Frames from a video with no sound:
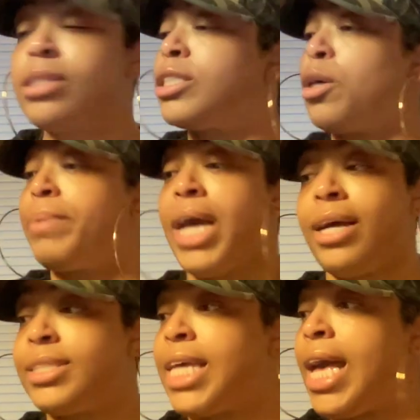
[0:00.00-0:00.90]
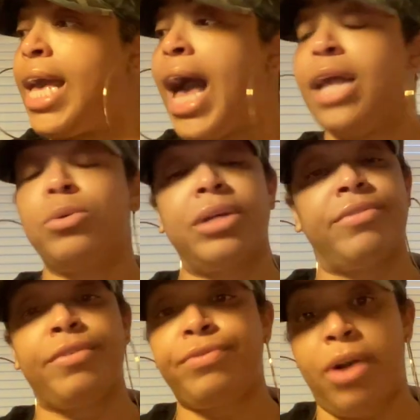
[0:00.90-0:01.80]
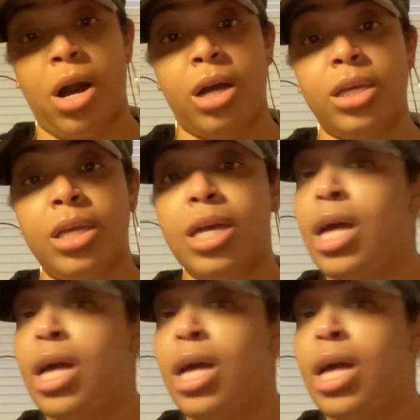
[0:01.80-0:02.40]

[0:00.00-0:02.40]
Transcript: So Beyonce, I don't give a fuck.